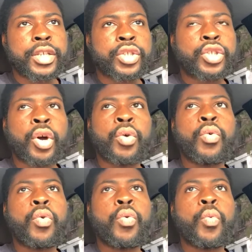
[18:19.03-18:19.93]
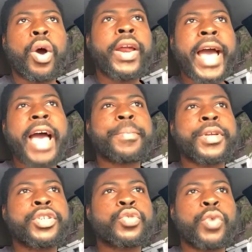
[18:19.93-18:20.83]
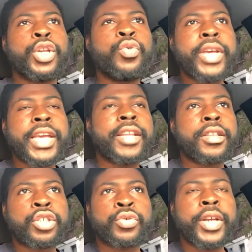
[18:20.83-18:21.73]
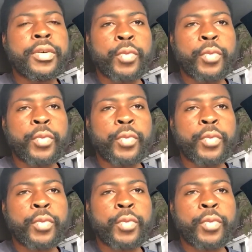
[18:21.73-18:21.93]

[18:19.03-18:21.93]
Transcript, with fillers: So what happens when you eat the tree